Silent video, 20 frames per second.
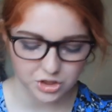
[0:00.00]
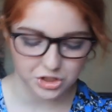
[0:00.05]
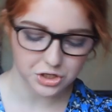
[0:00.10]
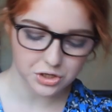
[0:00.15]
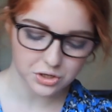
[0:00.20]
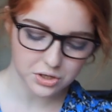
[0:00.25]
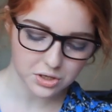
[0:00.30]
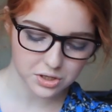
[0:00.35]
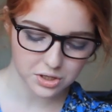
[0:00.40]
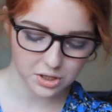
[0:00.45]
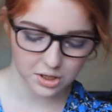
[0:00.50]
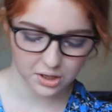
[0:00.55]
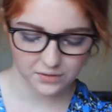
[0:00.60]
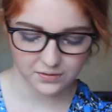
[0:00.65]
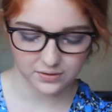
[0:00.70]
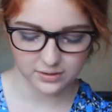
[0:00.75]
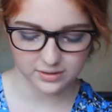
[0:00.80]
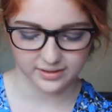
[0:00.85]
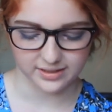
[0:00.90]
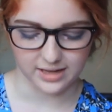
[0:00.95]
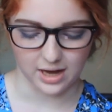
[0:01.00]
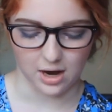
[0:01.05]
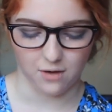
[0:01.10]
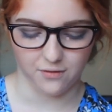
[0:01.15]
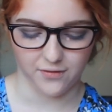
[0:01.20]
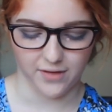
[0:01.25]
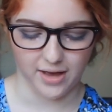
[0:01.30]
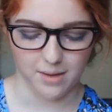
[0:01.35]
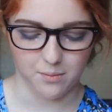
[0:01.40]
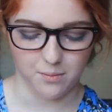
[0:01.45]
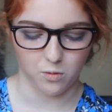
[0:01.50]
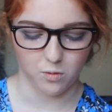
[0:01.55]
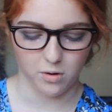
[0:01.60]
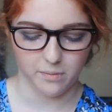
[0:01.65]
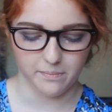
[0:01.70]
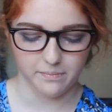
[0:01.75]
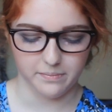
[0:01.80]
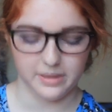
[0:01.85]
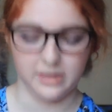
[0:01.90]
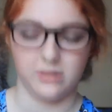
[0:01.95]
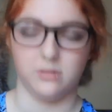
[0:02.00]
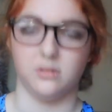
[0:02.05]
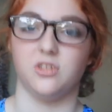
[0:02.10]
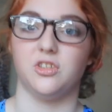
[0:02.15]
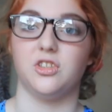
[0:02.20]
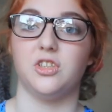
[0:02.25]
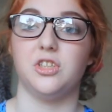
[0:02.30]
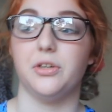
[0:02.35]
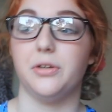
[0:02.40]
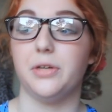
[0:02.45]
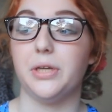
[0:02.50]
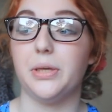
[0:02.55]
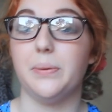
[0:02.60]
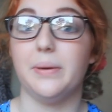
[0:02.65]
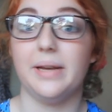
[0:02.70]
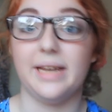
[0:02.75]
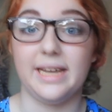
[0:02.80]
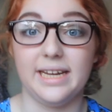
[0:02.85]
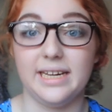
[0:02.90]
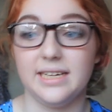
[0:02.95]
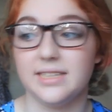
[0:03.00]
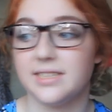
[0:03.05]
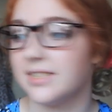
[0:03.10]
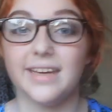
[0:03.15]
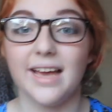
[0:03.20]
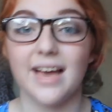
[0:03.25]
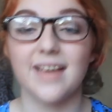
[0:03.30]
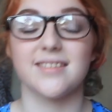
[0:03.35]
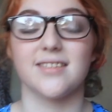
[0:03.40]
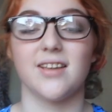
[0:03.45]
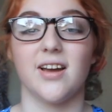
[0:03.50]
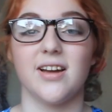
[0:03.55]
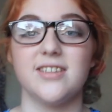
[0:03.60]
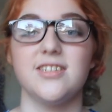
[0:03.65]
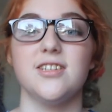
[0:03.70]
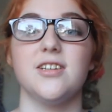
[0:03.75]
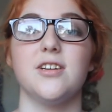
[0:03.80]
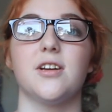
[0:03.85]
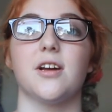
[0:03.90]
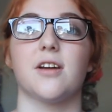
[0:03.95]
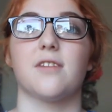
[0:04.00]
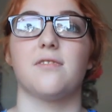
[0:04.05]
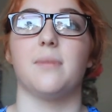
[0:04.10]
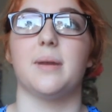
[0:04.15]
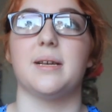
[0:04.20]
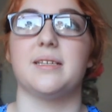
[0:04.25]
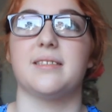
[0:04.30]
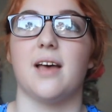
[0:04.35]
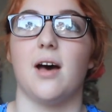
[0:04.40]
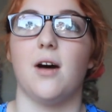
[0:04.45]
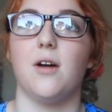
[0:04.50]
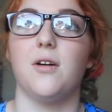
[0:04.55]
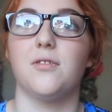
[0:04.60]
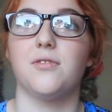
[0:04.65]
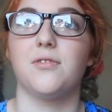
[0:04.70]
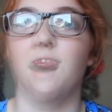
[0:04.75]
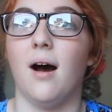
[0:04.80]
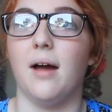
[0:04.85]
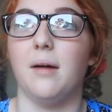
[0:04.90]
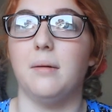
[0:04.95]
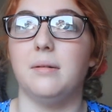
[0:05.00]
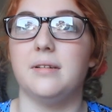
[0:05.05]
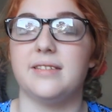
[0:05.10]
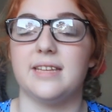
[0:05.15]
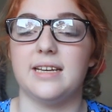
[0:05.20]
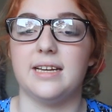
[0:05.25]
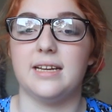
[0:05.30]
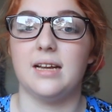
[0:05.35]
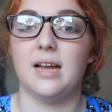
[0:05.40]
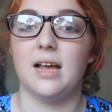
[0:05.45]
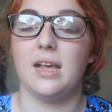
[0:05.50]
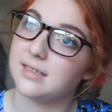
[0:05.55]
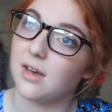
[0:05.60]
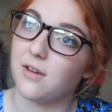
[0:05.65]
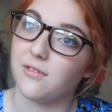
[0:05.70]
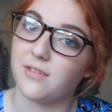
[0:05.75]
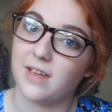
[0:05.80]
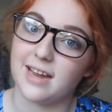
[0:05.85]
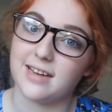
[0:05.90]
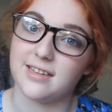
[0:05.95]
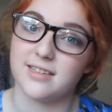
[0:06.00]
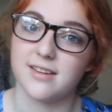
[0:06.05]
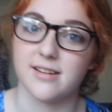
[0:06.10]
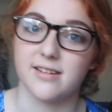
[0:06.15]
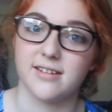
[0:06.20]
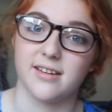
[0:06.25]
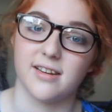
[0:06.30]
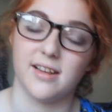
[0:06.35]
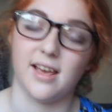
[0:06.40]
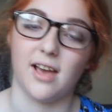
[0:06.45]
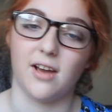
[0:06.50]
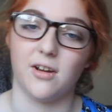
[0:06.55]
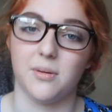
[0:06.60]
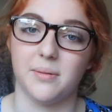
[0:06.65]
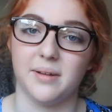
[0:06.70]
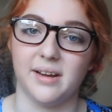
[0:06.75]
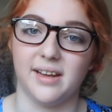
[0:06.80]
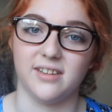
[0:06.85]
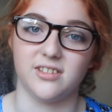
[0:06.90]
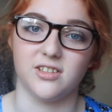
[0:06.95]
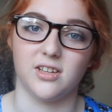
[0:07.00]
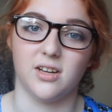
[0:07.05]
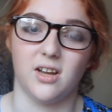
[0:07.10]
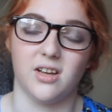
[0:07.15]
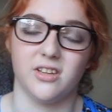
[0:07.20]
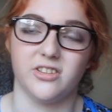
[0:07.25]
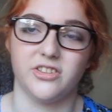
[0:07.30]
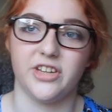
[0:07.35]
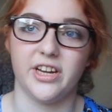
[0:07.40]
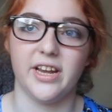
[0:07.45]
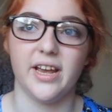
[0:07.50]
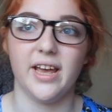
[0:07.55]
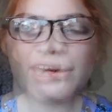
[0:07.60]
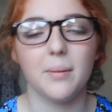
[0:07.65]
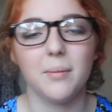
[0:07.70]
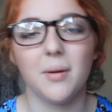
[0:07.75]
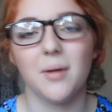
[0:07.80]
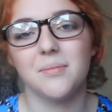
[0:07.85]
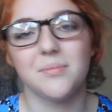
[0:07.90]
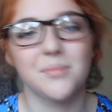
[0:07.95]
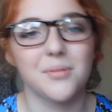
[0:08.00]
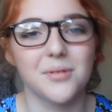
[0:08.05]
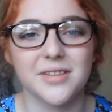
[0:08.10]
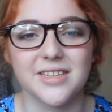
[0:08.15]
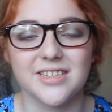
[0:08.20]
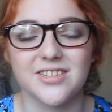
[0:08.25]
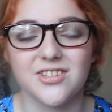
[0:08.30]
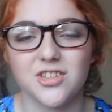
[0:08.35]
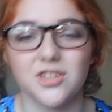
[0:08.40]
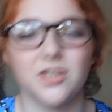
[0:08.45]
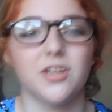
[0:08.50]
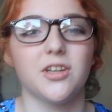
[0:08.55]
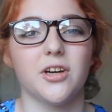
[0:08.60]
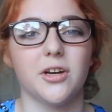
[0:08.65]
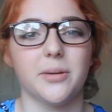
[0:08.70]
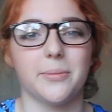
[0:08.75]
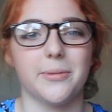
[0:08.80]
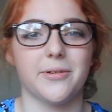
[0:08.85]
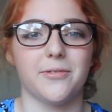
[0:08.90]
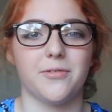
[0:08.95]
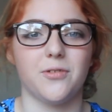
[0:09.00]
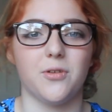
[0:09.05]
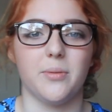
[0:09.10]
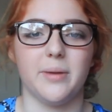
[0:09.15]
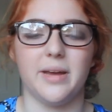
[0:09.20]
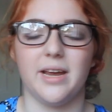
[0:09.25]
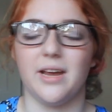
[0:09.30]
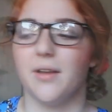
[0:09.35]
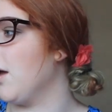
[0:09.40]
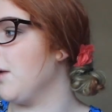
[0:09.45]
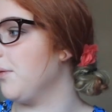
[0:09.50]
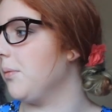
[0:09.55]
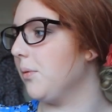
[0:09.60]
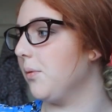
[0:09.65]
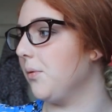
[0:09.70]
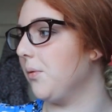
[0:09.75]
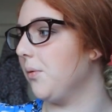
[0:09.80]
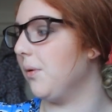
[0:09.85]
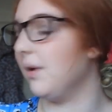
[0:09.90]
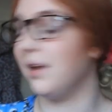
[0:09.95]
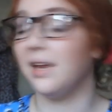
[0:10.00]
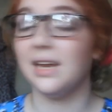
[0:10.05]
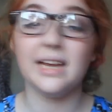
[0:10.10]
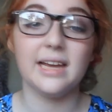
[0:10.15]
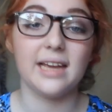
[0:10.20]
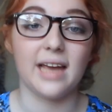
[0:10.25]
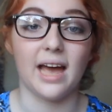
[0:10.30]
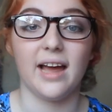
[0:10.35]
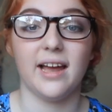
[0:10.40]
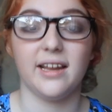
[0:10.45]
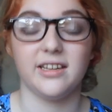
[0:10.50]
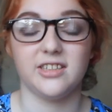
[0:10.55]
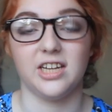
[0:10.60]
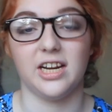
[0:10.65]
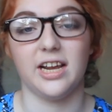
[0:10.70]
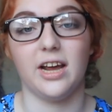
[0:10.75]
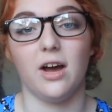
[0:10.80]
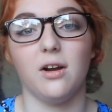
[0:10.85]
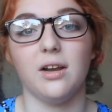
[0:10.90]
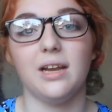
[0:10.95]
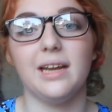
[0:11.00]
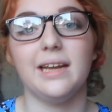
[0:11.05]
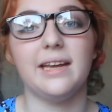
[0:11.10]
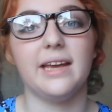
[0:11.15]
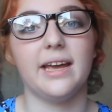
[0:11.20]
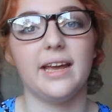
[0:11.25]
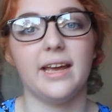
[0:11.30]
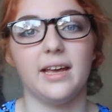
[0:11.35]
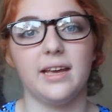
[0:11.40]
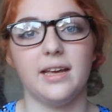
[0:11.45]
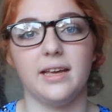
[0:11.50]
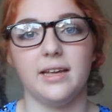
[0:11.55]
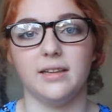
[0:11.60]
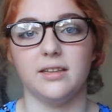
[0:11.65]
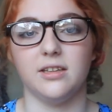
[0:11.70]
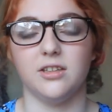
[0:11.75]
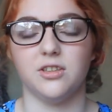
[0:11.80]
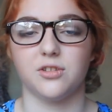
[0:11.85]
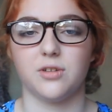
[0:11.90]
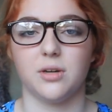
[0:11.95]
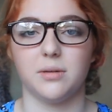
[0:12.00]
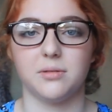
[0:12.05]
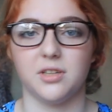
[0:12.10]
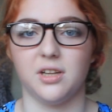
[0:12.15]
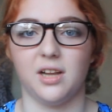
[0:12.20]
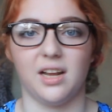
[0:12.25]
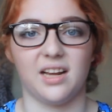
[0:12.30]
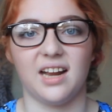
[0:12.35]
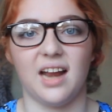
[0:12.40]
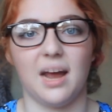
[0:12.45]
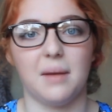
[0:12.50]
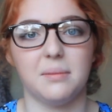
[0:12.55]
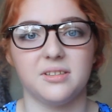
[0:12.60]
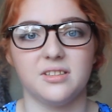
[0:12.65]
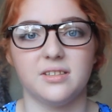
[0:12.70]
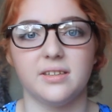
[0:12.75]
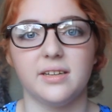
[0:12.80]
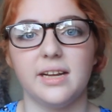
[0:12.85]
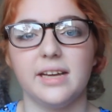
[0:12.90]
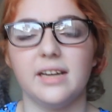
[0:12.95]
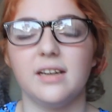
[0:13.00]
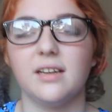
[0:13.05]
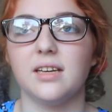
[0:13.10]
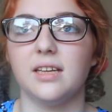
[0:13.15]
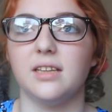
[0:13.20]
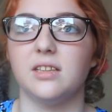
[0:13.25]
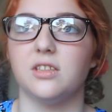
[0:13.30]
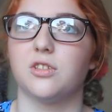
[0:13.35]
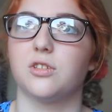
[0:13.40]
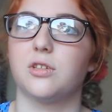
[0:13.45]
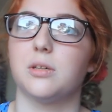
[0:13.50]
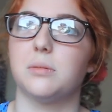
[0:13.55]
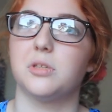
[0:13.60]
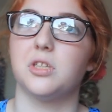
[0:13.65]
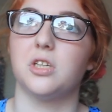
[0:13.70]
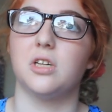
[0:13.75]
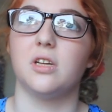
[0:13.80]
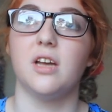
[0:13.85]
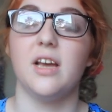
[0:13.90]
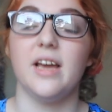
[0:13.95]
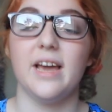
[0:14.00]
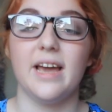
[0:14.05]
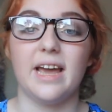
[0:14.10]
Do you cook for yourself, what meals do you eat? Yes, I do cook for myself. I was in self-catered accommodation last year. My mum bought this student cookbook for me. I will link I'll link it in the description, like an Amazon link in the description.